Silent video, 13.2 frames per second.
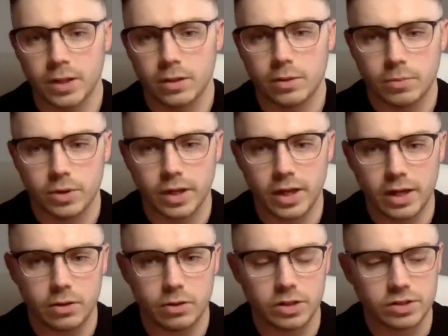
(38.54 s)
But yeah,
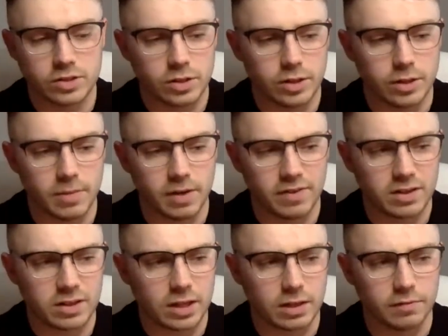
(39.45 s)
no, it's I've had
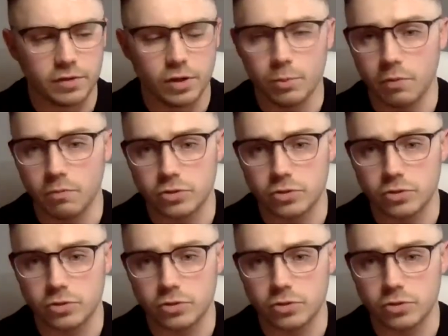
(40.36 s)
like a few months